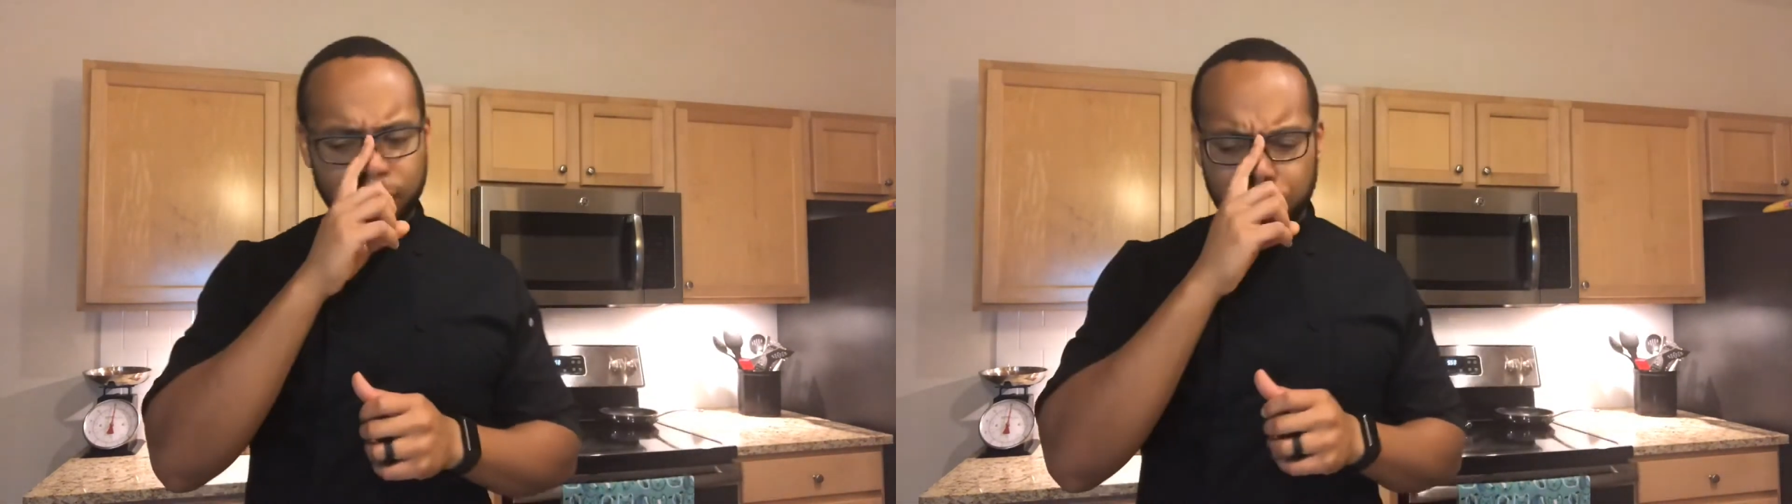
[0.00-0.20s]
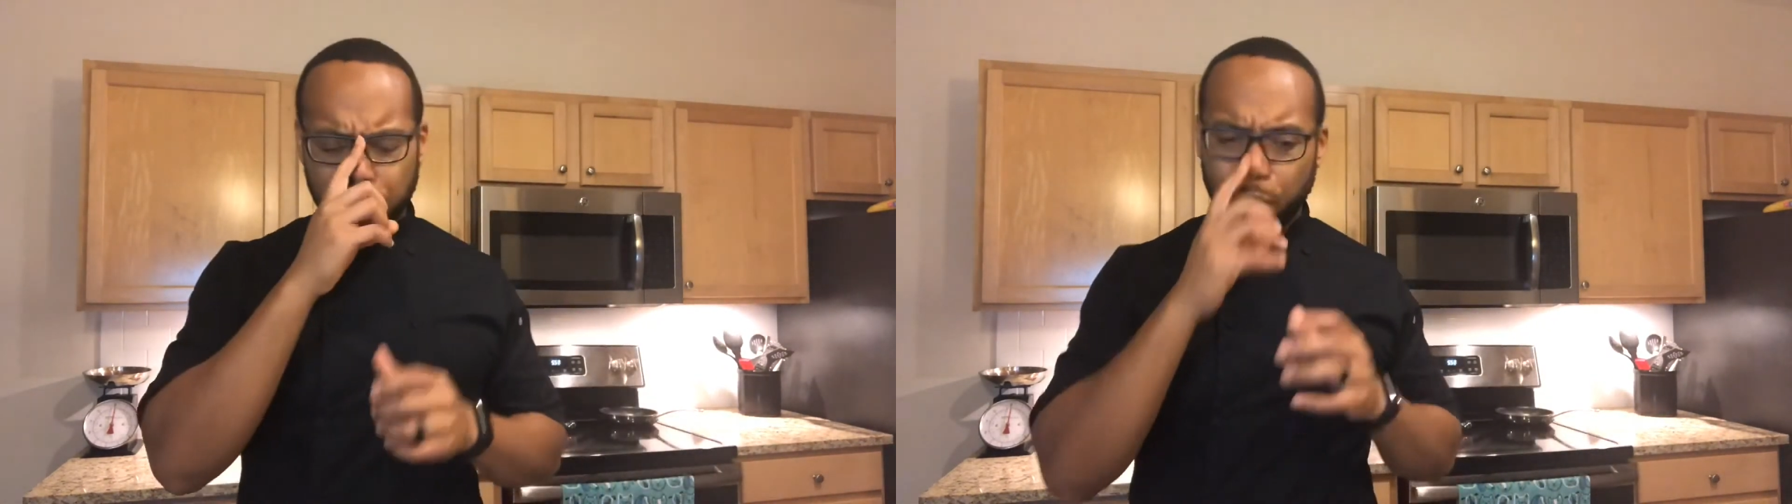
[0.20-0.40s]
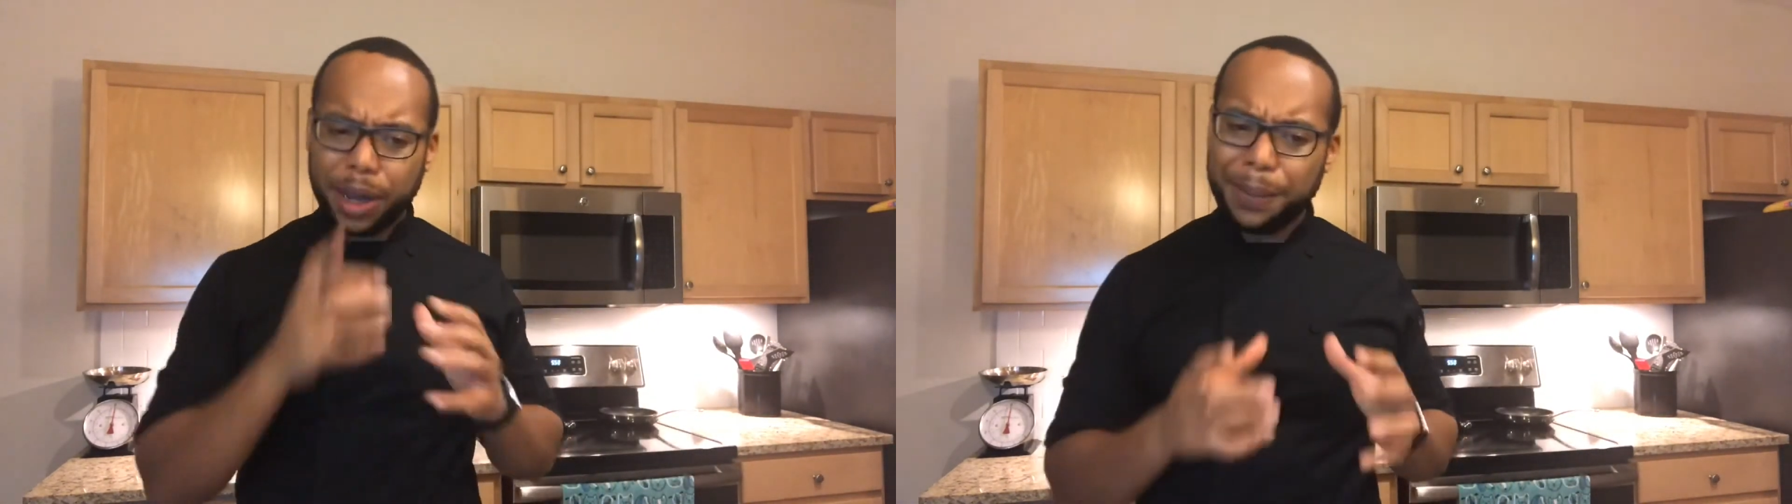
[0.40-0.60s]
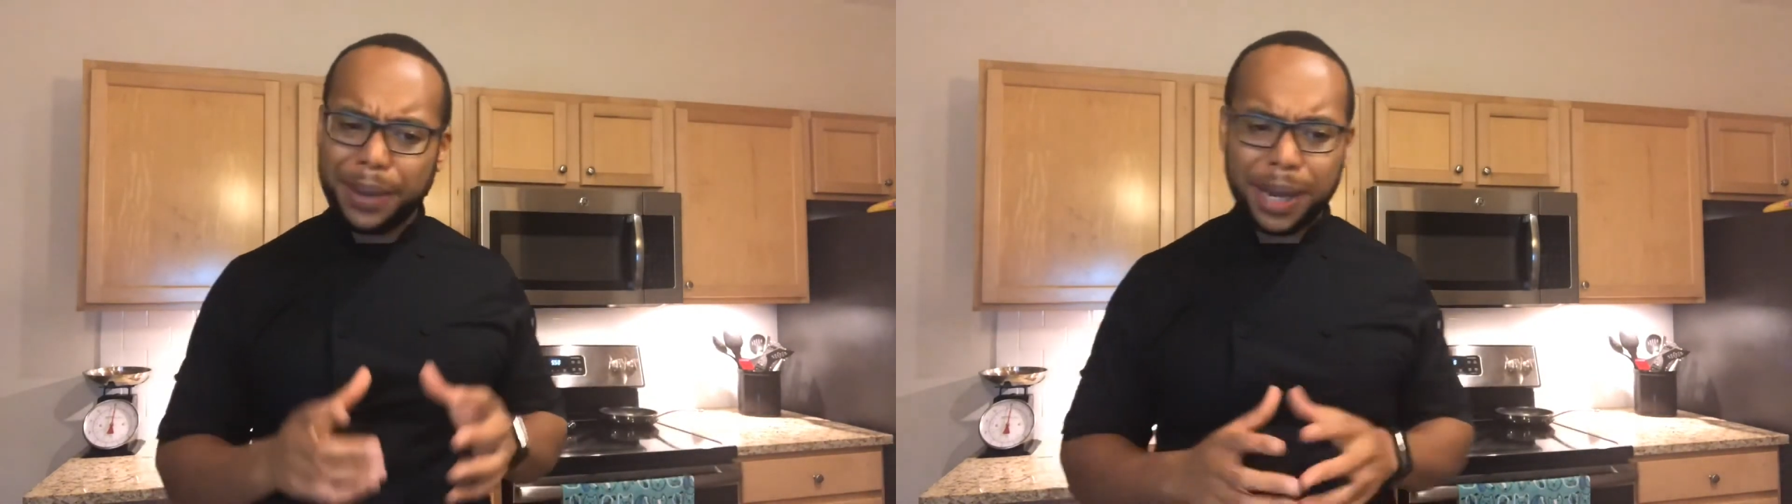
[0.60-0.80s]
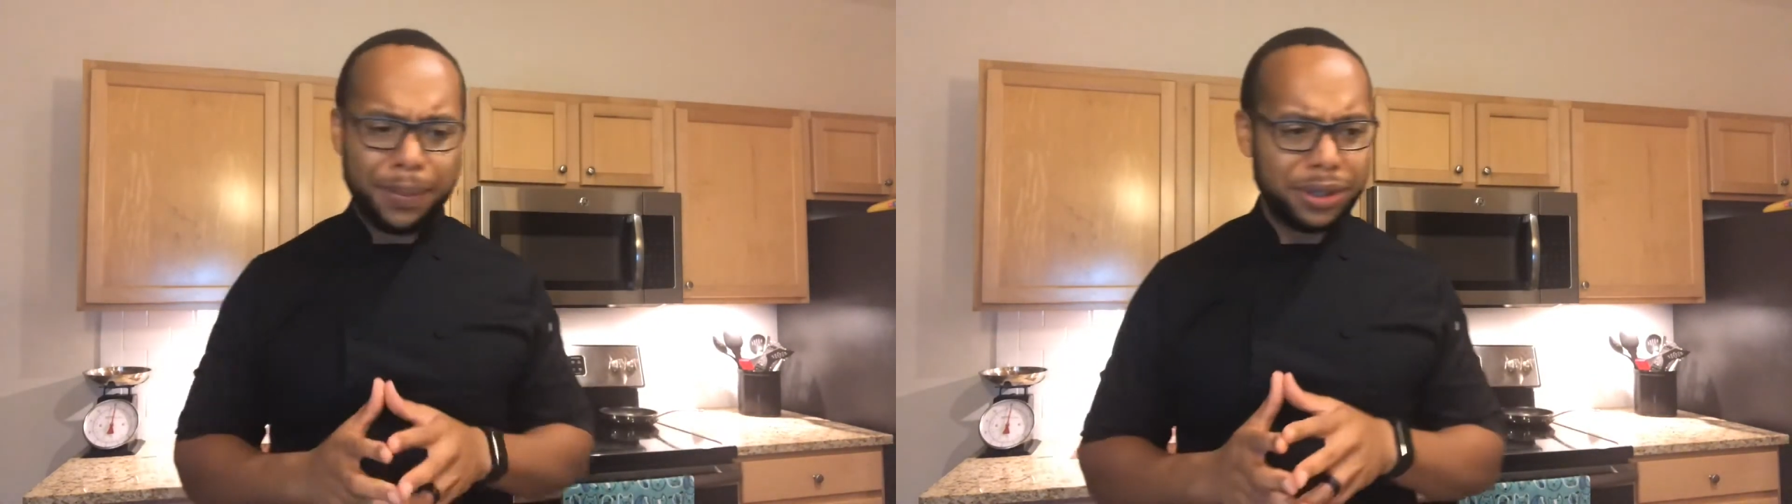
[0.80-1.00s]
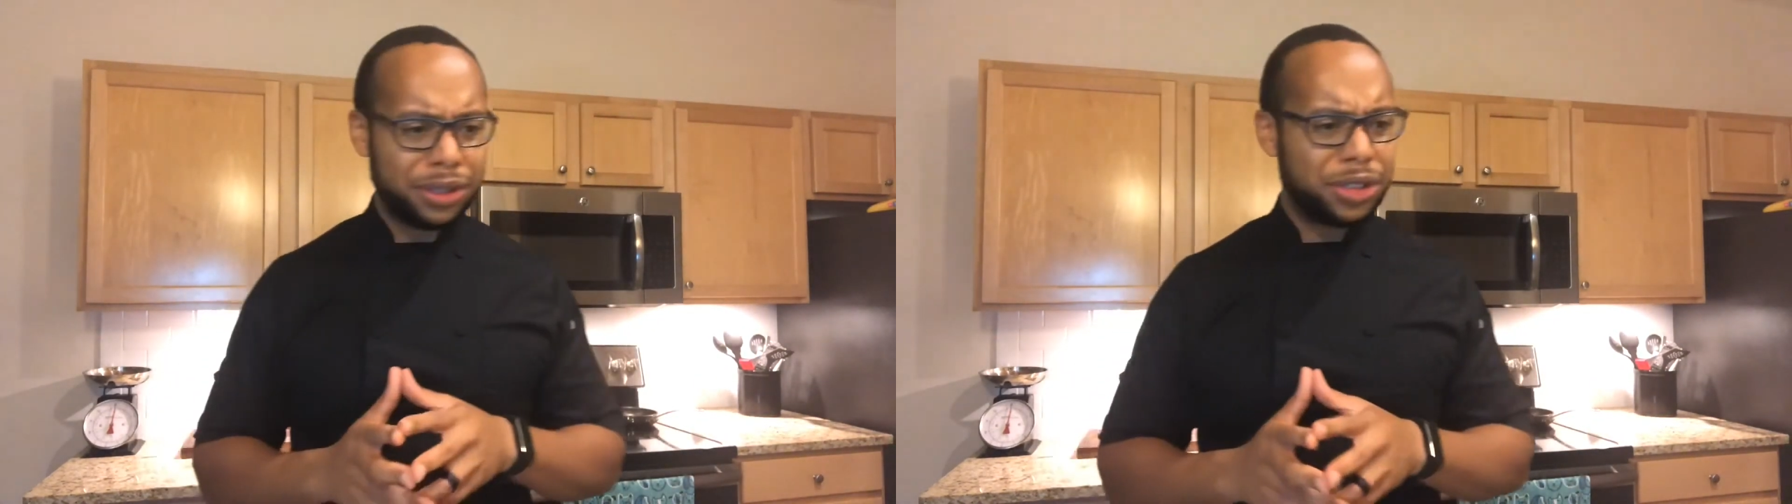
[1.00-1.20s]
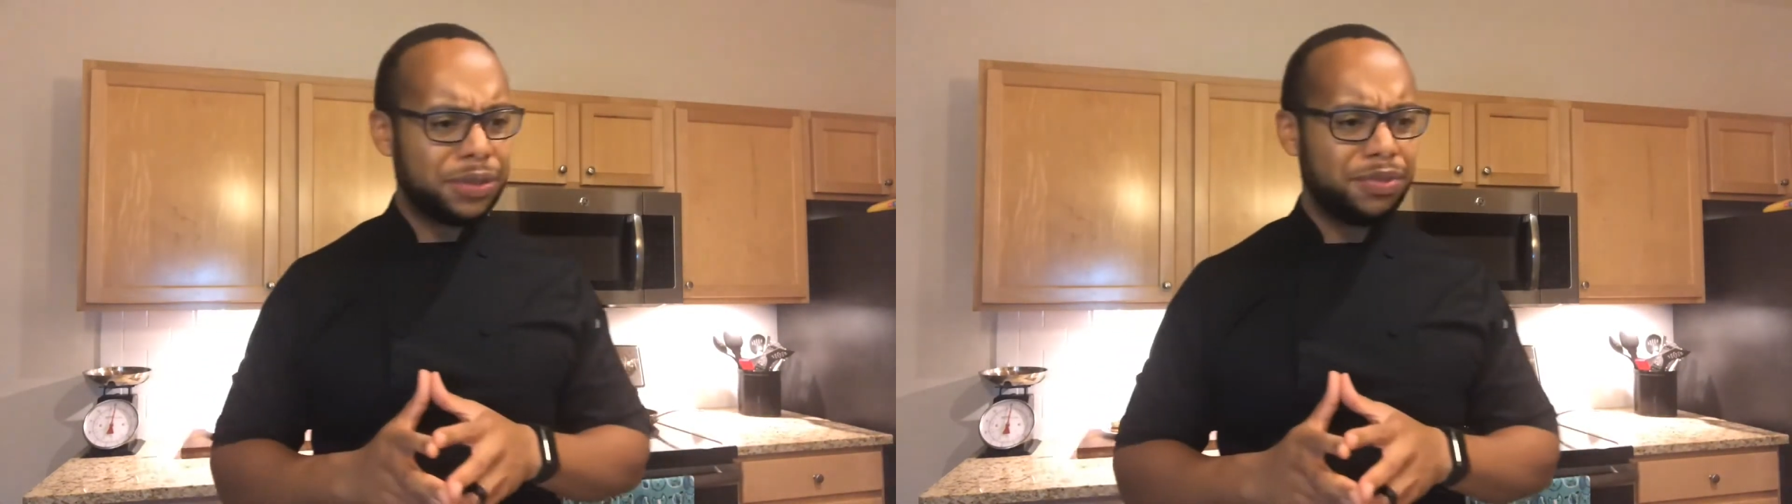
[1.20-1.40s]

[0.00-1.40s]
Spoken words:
The red peppers,